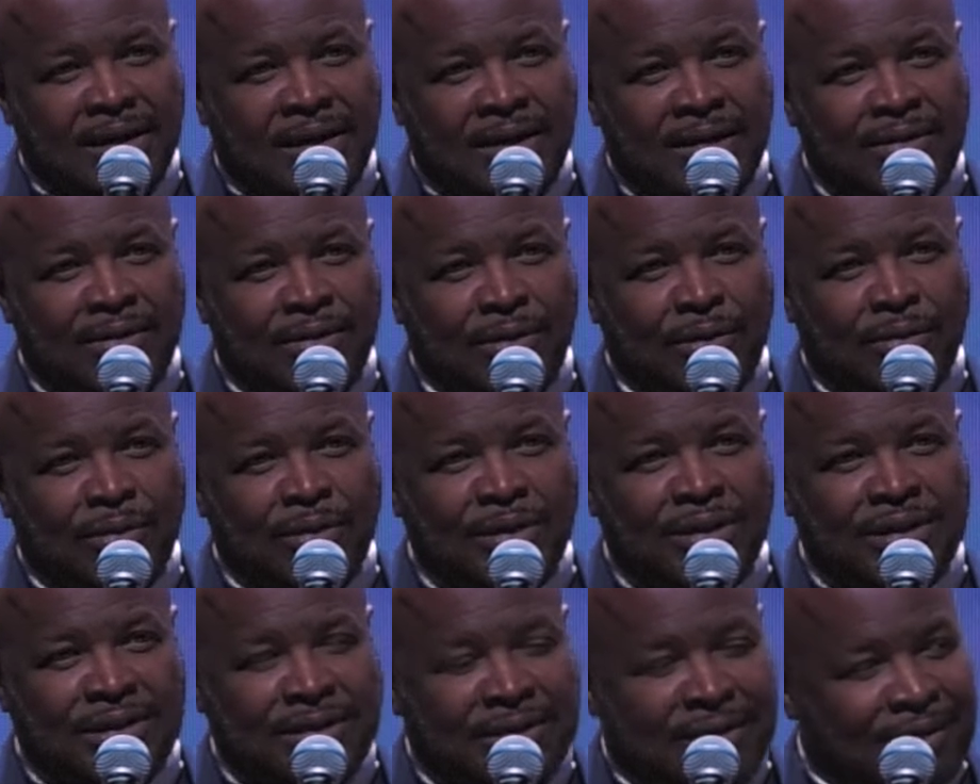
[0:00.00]
You know, we
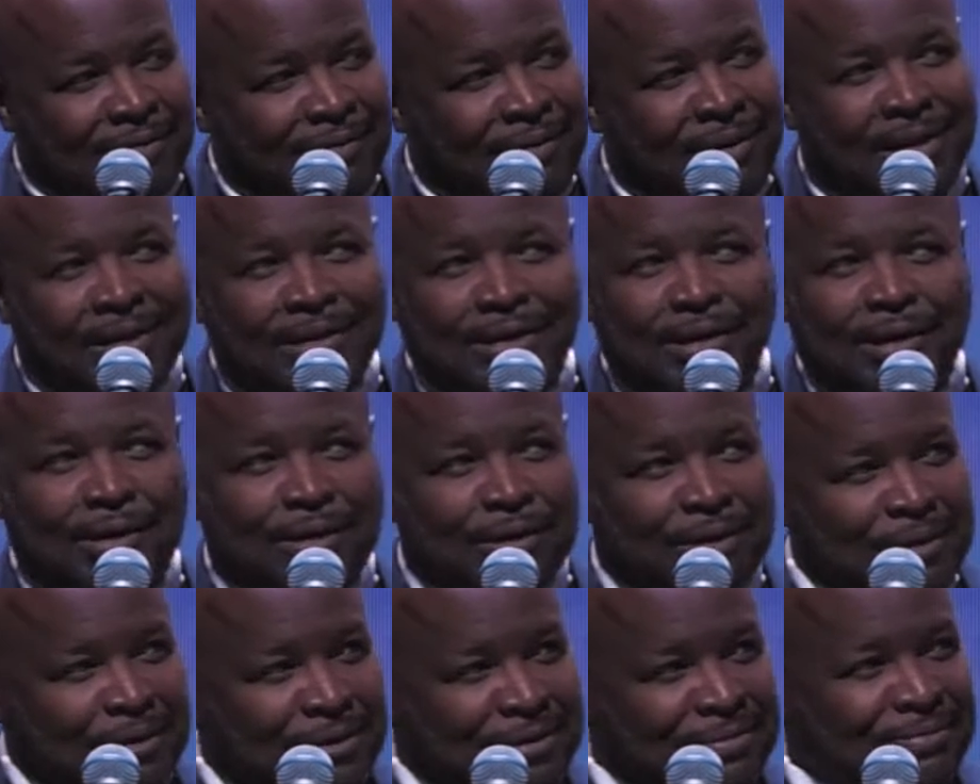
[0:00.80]
still have a lot to
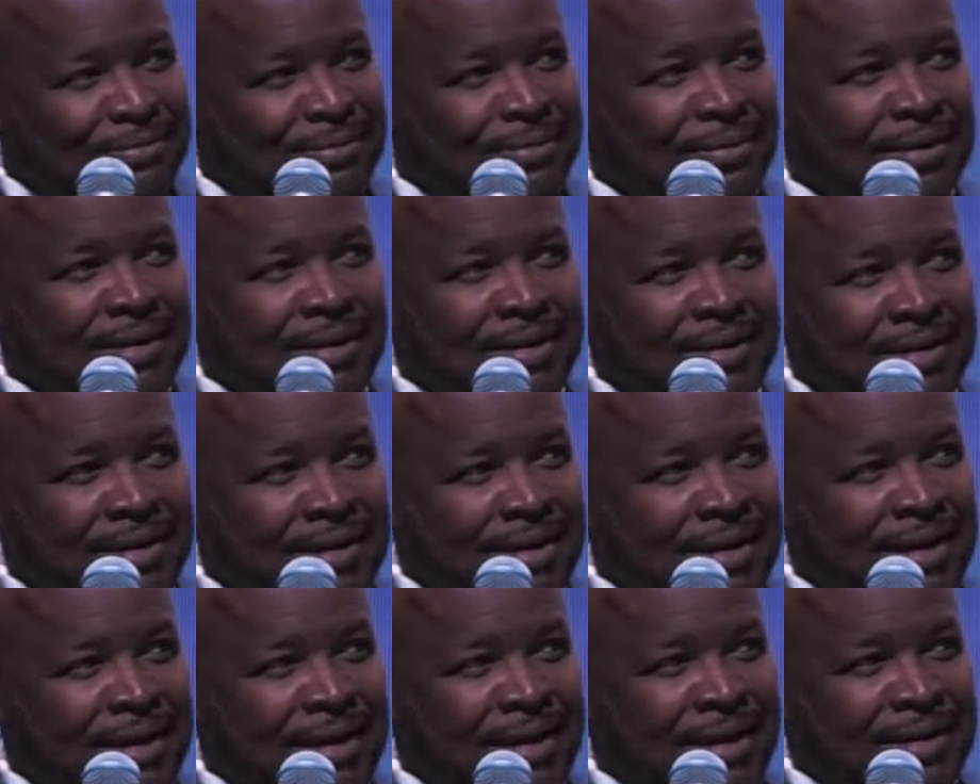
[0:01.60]
learn,
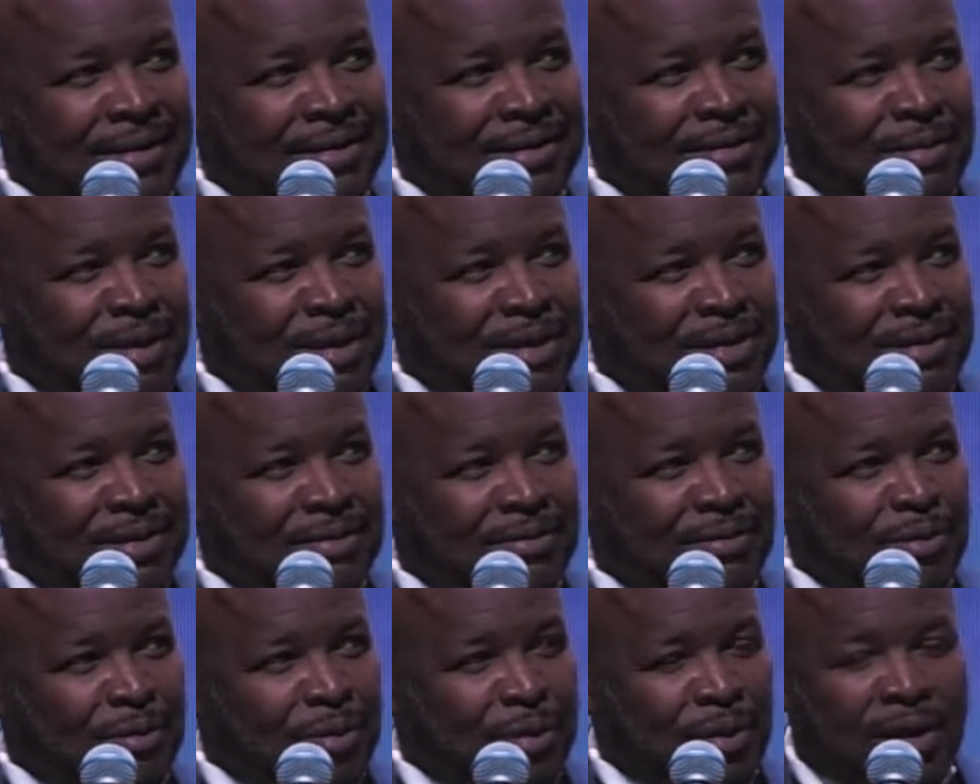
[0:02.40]
and especially
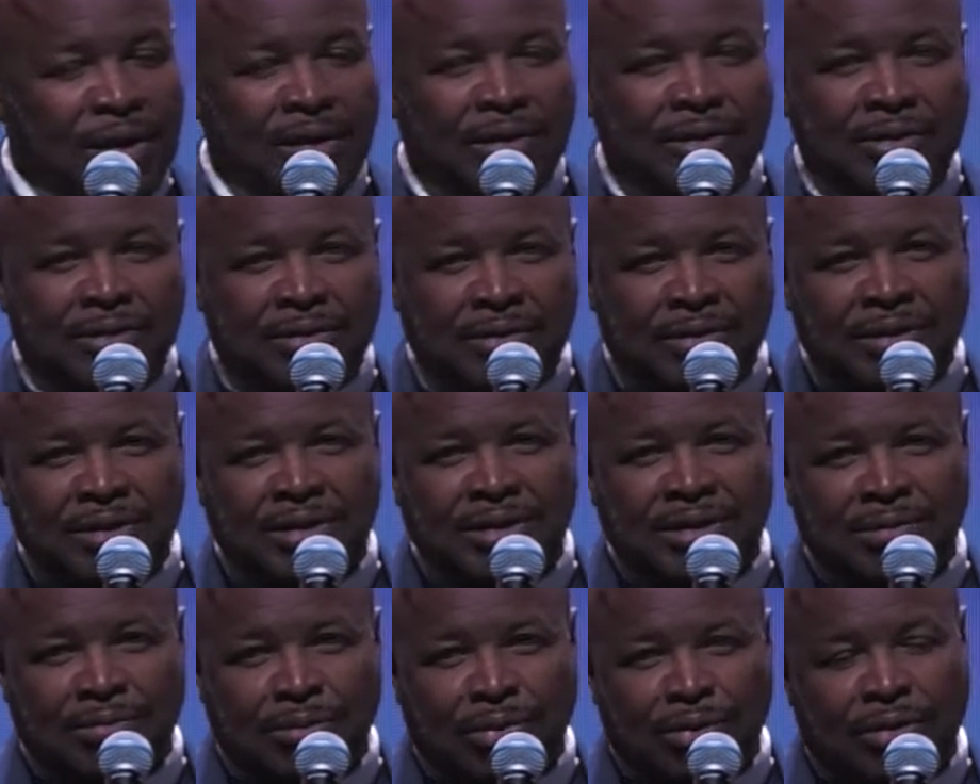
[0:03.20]
when we're out doing
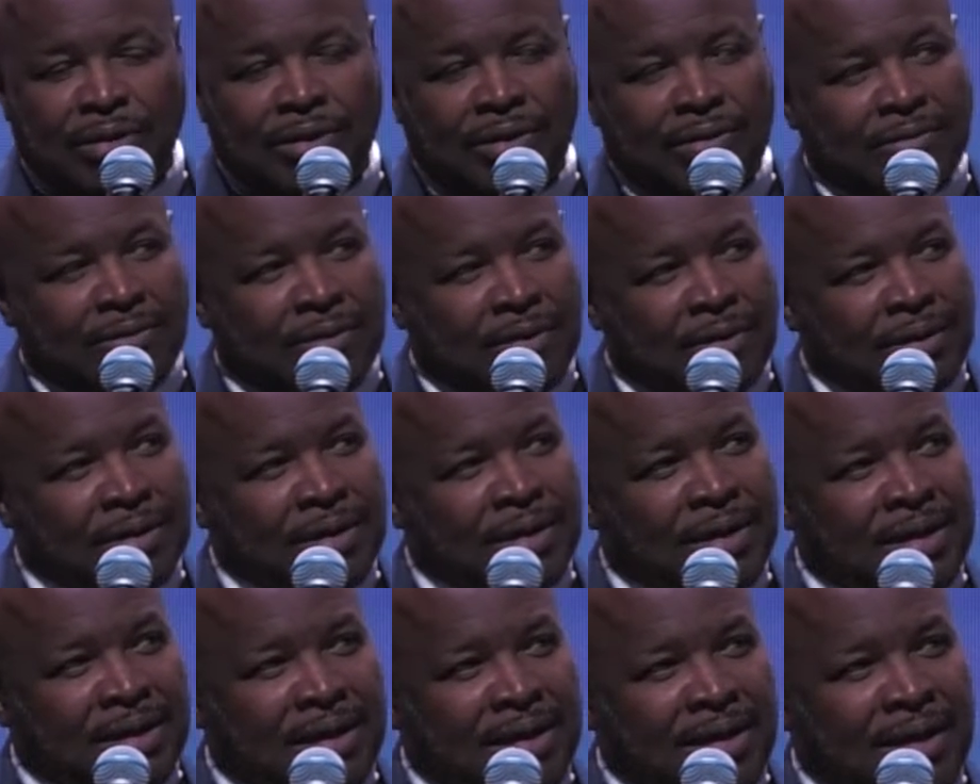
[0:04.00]
this important
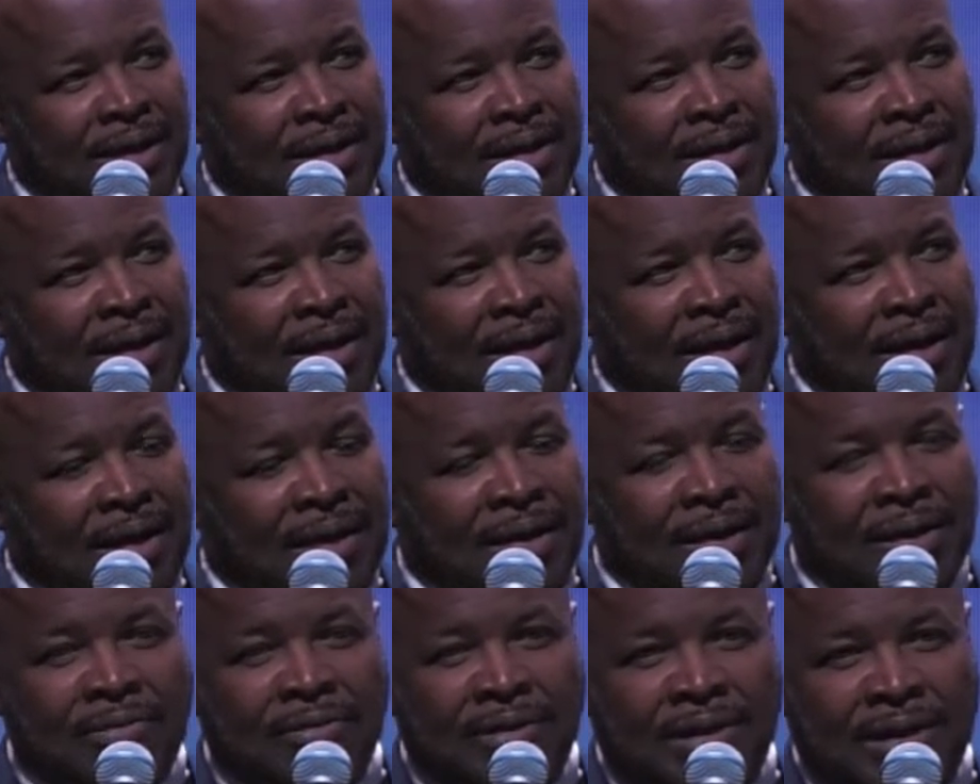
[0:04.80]
work. And
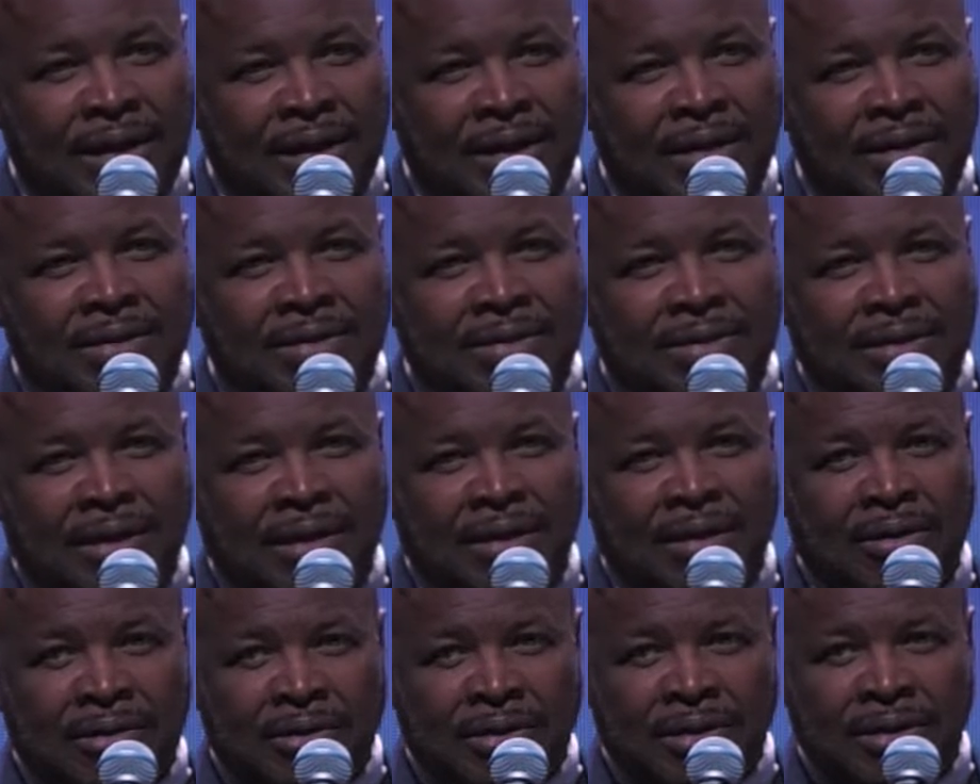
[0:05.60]
every day is a
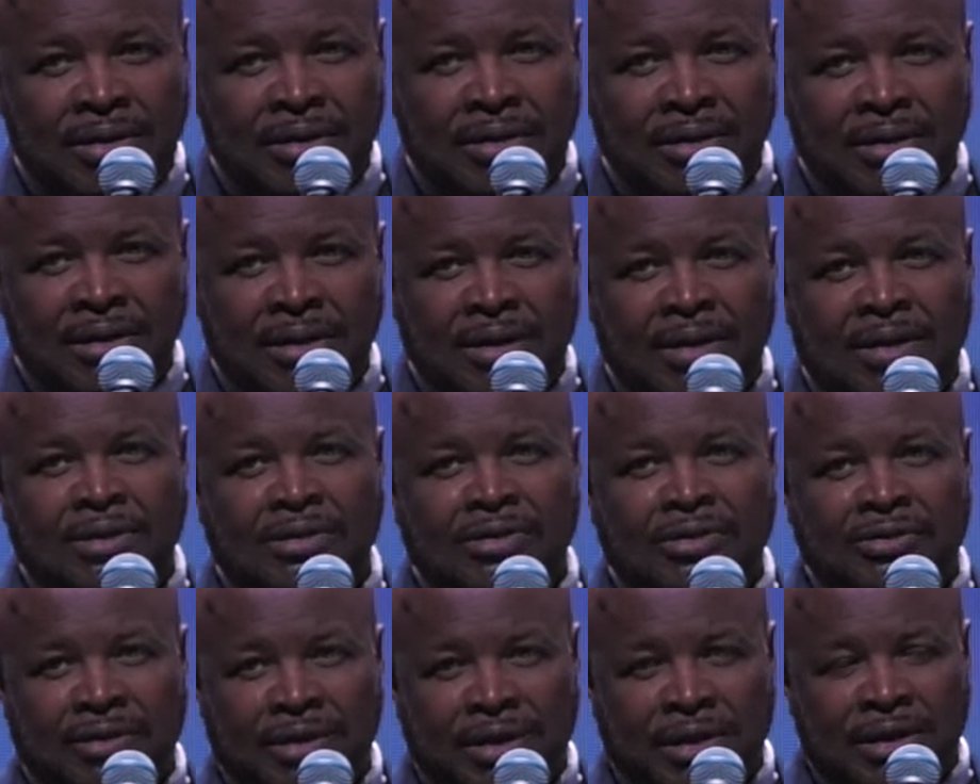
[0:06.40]
learning and a
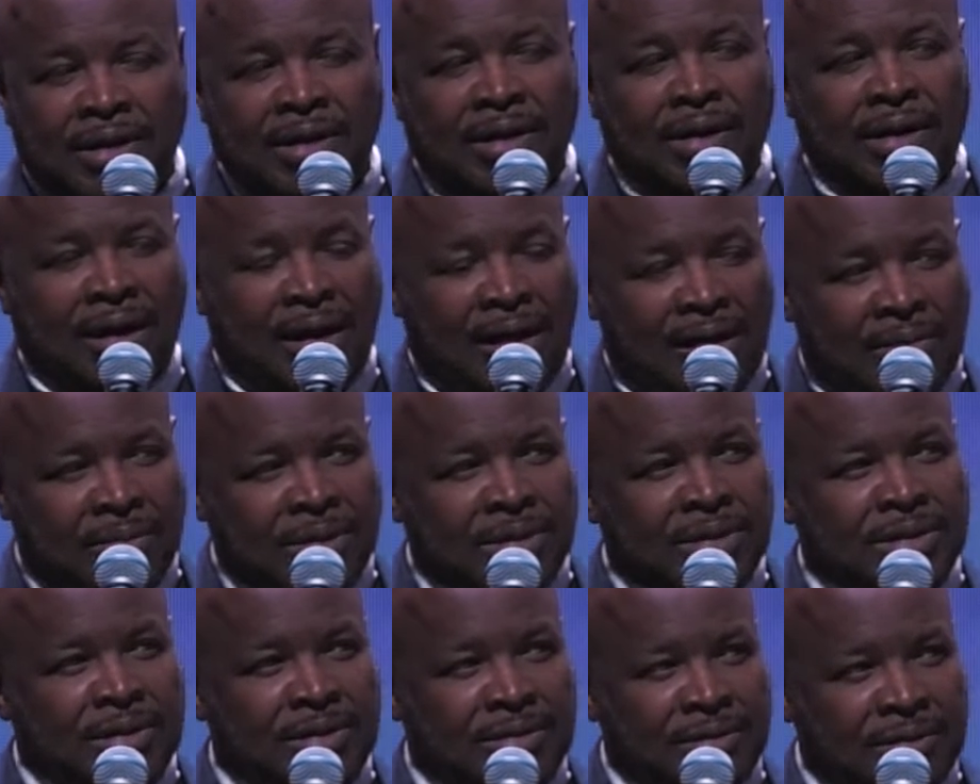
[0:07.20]
training
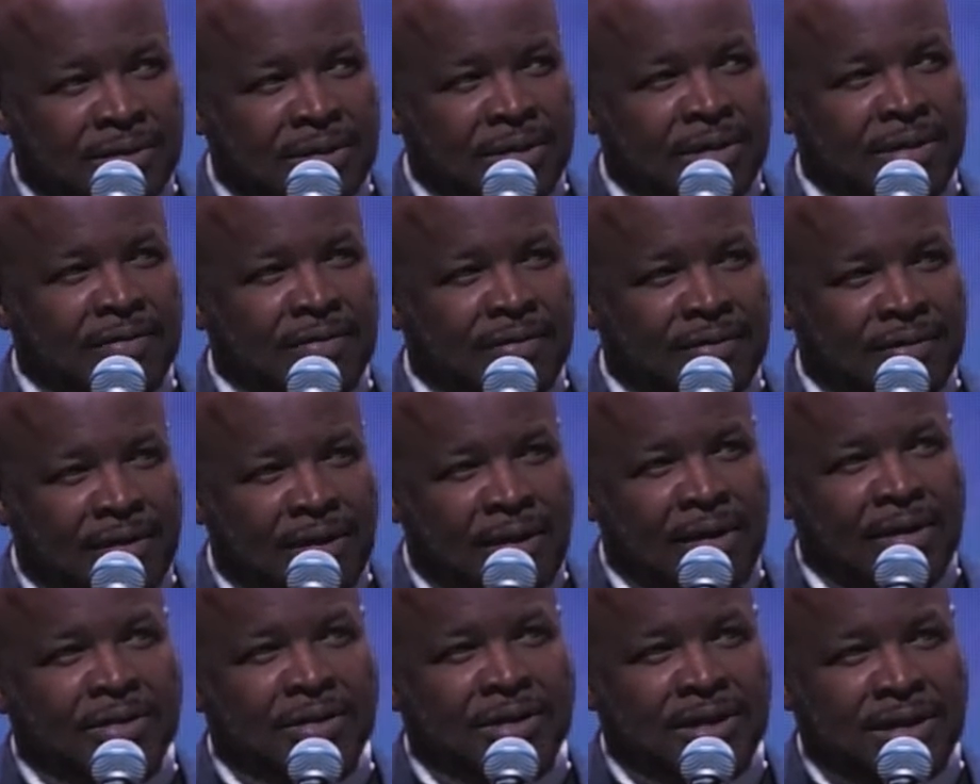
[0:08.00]
opportunity for
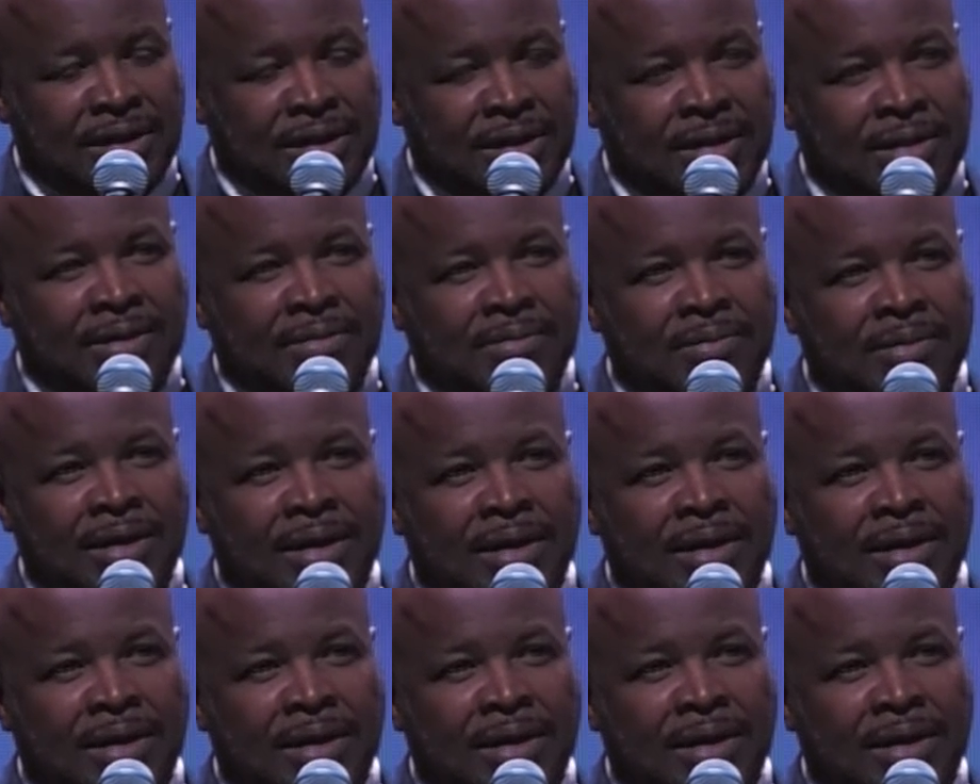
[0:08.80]
our team.